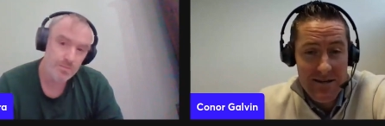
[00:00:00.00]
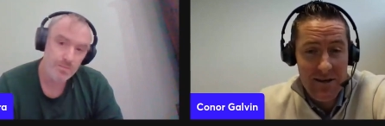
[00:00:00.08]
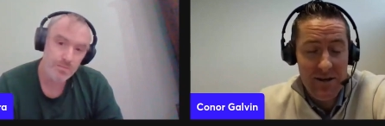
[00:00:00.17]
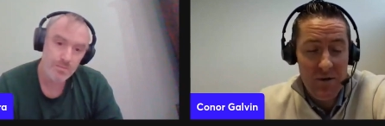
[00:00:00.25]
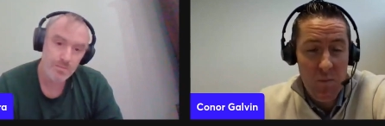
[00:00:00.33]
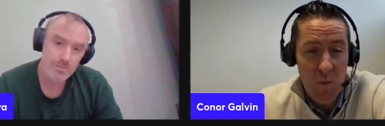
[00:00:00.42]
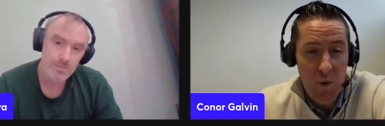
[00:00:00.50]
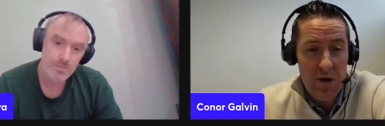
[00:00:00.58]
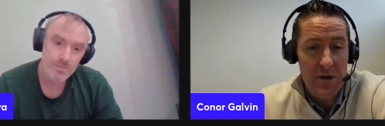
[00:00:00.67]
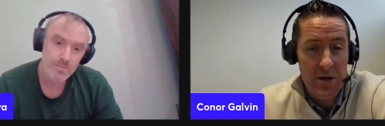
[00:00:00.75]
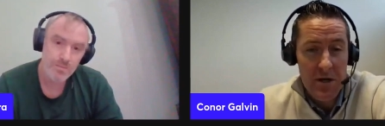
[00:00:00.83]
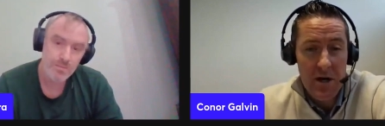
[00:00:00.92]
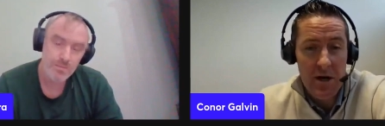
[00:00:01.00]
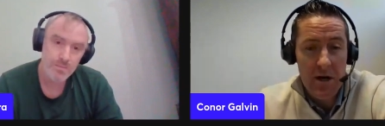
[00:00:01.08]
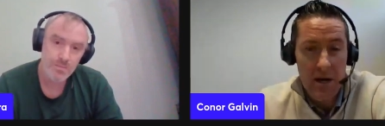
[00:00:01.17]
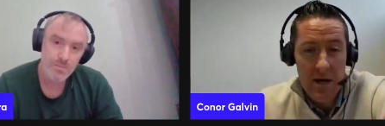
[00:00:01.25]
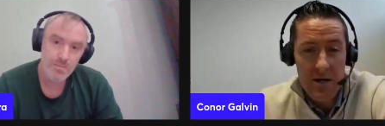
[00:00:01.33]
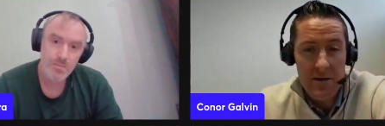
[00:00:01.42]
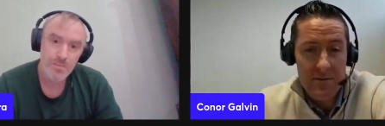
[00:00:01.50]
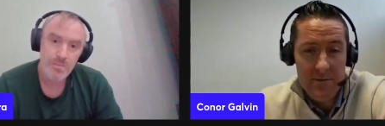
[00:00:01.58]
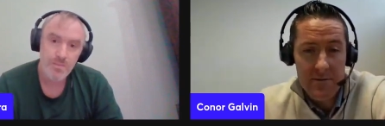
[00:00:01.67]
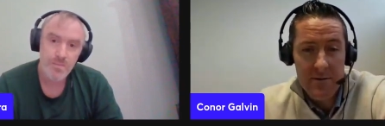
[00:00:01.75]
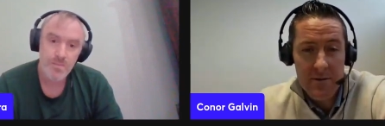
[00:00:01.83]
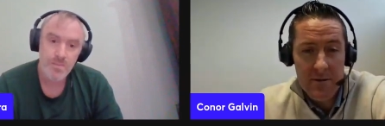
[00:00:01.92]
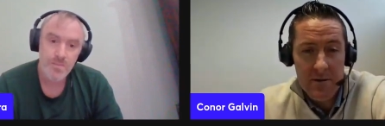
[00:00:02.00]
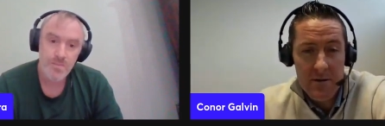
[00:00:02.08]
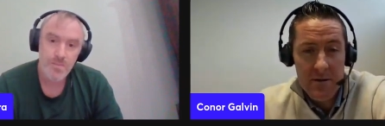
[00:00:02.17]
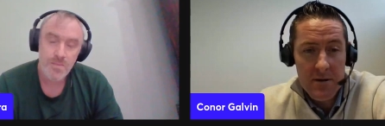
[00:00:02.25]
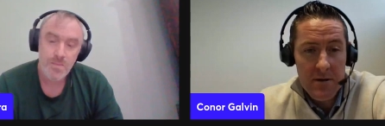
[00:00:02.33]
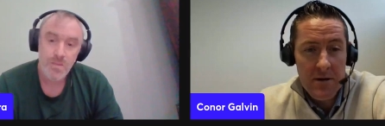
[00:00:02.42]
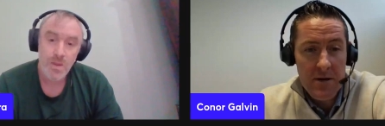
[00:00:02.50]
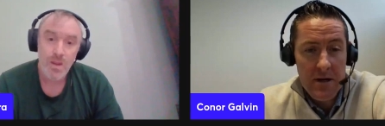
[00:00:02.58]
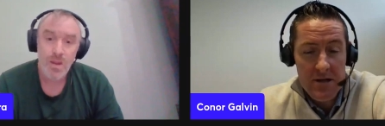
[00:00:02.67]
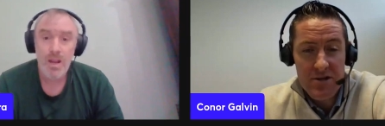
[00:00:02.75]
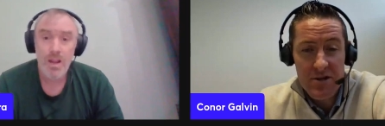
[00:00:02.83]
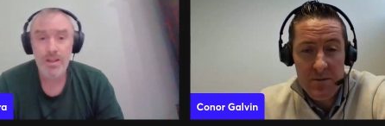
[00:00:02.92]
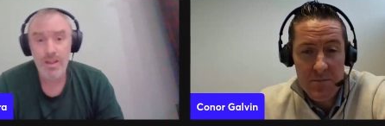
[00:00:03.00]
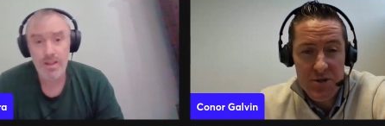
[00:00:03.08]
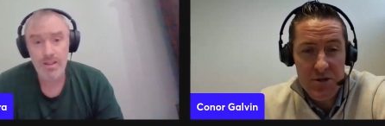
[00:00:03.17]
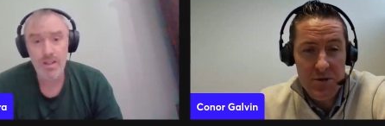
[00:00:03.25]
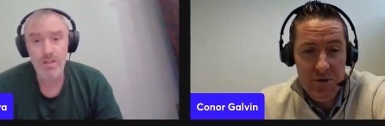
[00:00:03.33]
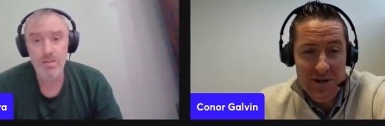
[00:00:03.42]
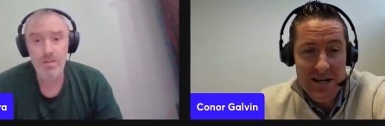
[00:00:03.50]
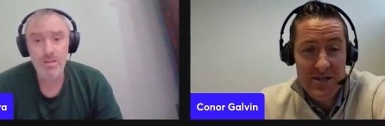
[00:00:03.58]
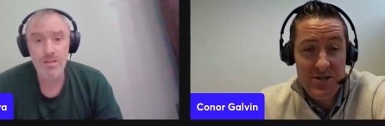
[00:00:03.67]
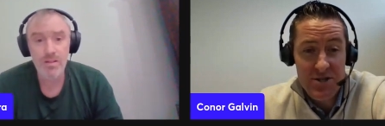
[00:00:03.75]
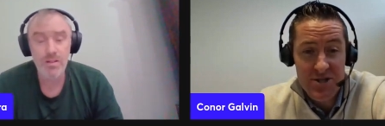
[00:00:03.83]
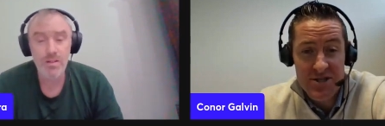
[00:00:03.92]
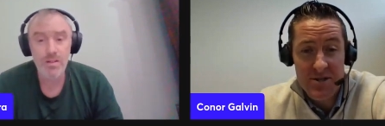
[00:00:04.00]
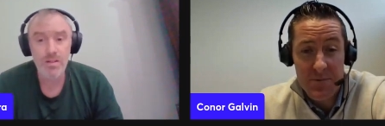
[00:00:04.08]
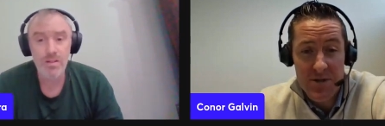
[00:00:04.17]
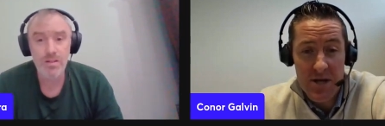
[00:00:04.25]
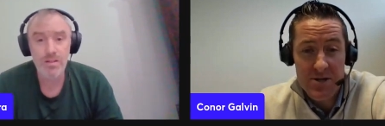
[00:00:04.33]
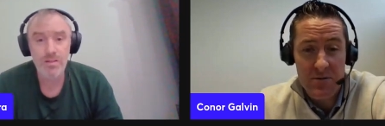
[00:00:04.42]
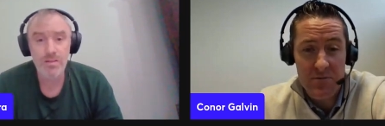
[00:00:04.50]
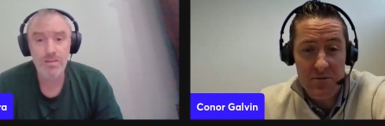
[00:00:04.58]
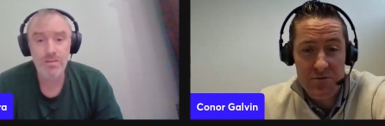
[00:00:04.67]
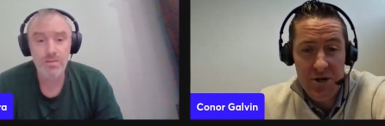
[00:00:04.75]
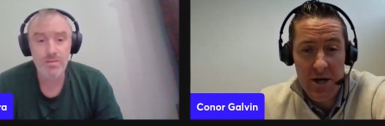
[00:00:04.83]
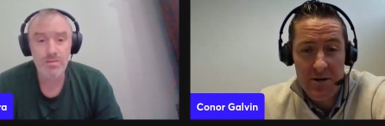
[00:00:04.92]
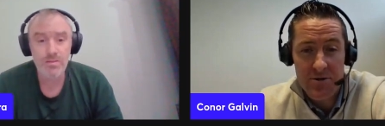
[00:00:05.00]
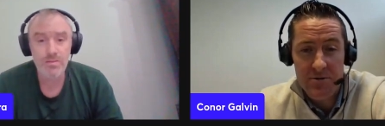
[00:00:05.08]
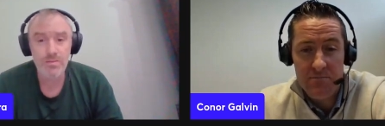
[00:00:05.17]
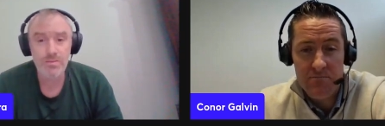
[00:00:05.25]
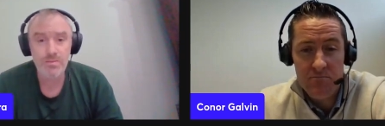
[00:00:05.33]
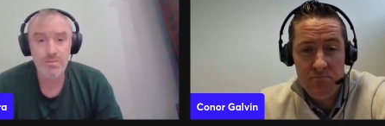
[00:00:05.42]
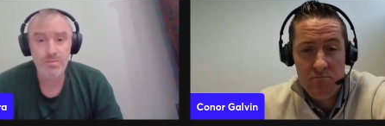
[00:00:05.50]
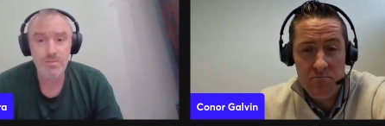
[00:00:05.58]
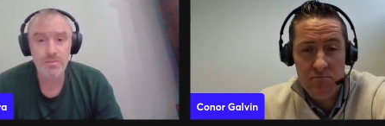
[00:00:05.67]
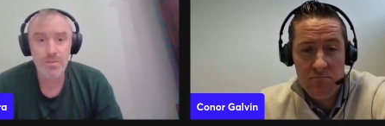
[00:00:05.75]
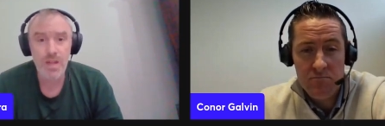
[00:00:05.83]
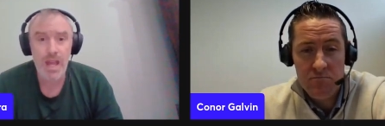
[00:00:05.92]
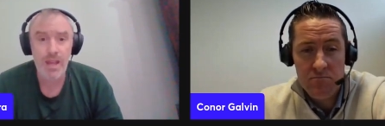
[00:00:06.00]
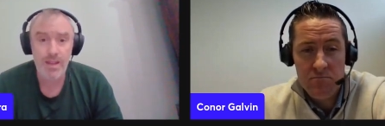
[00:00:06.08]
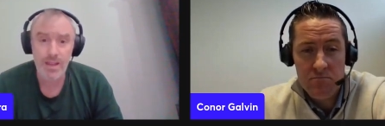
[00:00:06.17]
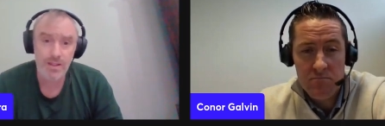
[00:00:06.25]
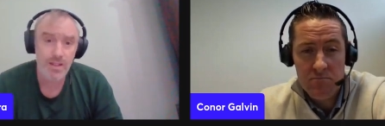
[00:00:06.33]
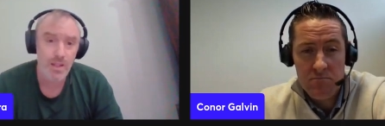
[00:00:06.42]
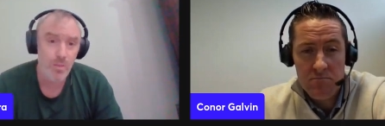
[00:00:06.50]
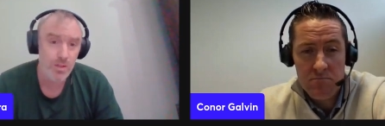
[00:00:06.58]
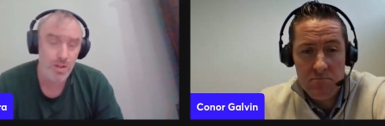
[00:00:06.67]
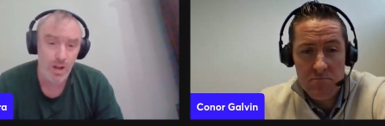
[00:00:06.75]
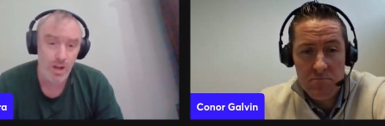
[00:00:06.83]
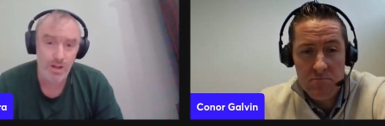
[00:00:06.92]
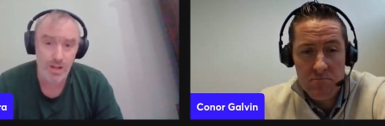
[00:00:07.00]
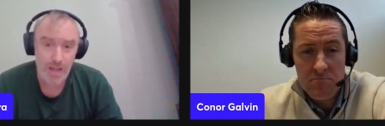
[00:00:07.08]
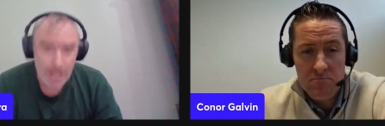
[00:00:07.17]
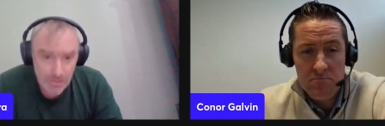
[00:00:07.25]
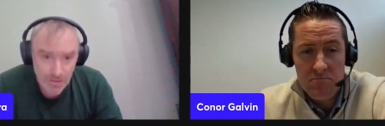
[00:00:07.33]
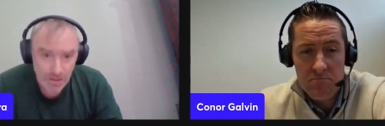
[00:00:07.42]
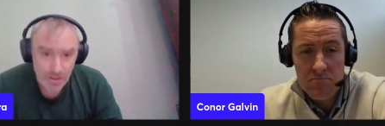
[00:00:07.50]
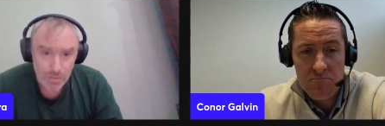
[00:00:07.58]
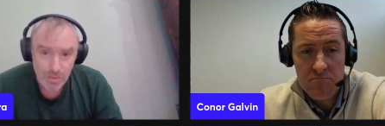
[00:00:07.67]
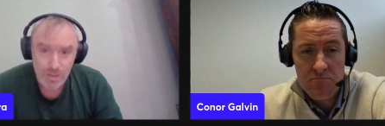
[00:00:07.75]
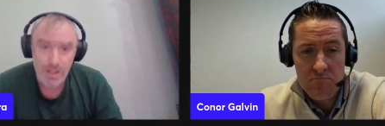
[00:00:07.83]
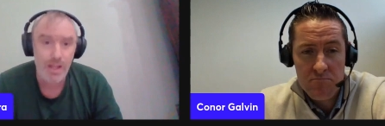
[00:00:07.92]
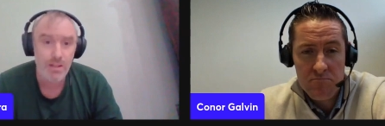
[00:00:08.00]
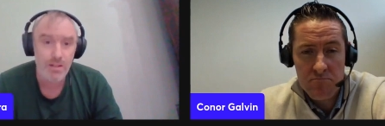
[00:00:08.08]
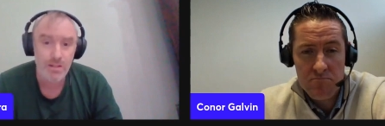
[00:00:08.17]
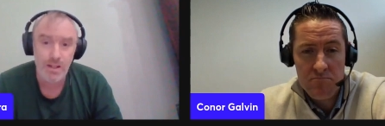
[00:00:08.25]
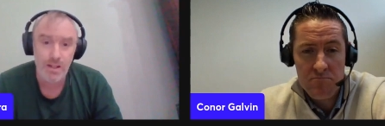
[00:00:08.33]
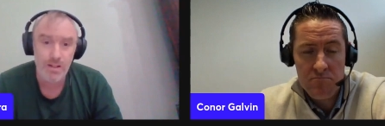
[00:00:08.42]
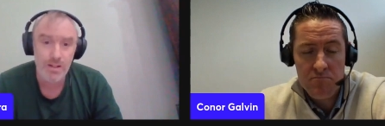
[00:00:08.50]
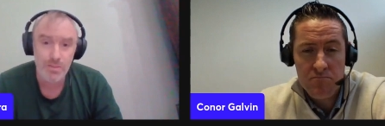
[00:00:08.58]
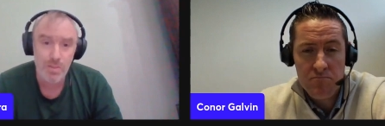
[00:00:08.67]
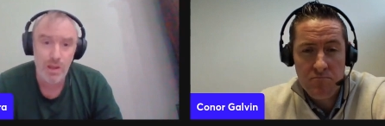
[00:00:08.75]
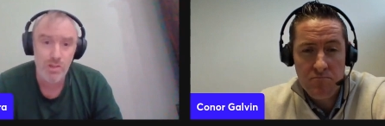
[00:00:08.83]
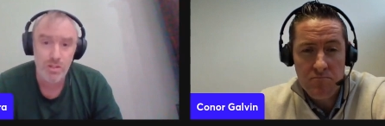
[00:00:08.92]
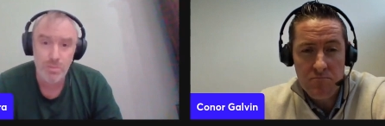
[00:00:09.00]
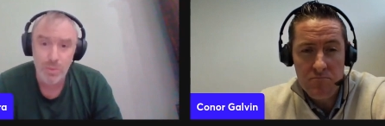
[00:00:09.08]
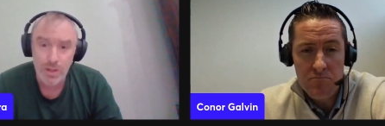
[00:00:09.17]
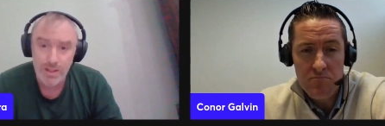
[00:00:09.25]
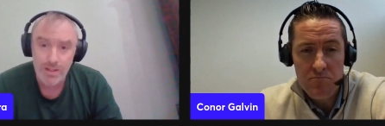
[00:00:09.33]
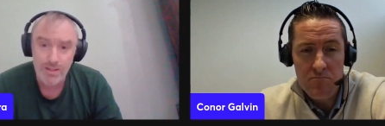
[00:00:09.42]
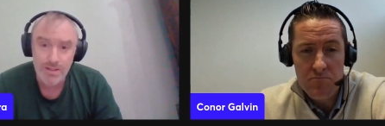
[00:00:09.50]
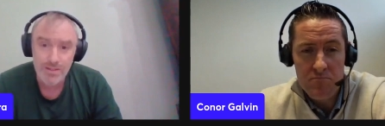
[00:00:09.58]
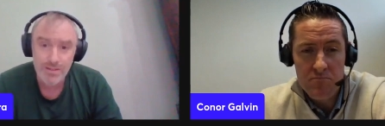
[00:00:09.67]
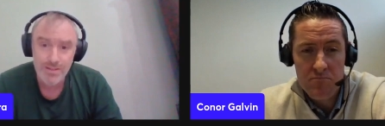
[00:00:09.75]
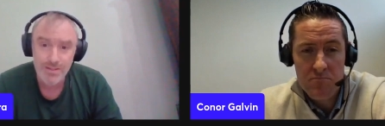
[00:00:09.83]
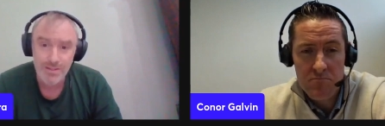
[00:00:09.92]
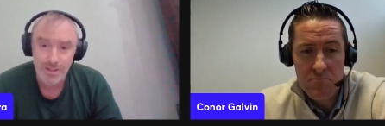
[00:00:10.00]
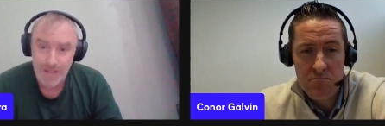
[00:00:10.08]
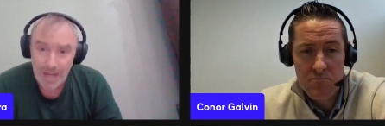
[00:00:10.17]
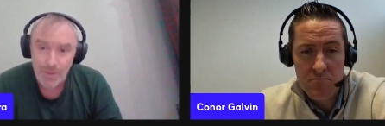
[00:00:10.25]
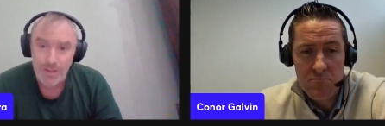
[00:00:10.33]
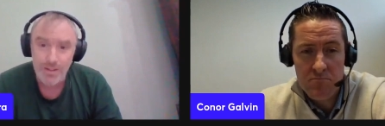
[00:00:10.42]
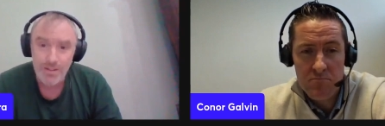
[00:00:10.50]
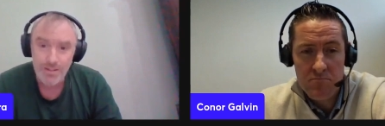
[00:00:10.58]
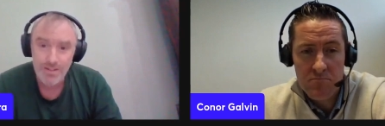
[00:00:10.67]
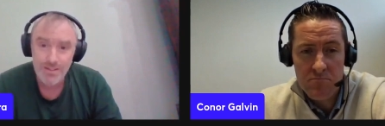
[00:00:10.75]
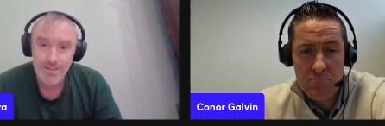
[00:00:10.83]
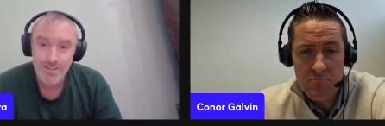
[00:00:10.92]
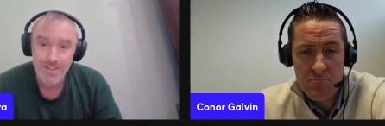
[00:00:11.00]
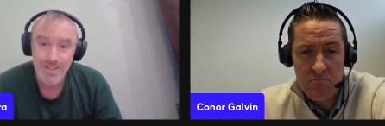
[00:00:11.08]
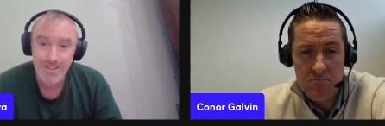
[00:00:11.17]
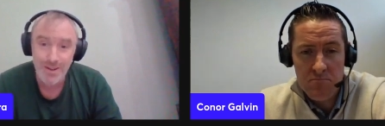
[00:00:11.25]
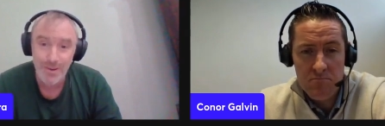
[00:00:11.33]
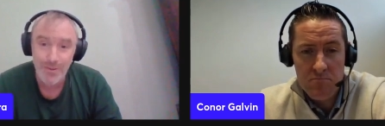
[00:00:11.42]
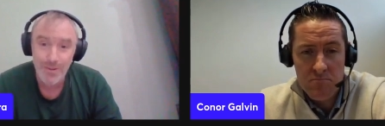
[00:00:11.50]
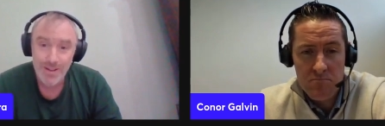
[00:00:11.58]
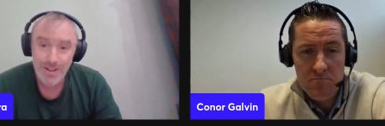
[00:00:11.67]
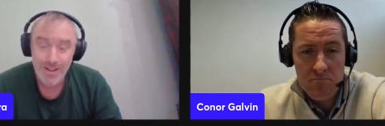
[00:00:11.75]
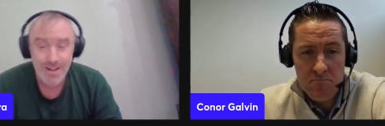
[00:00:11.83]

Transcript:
Speaker 1: team winning the All Ireland anytime soon, unless there's a substantial rule change?
Speaker 2: uh, eh, Kickatee won the All Ireland last year, but again, they're a special breed. They're Kerry. You know, a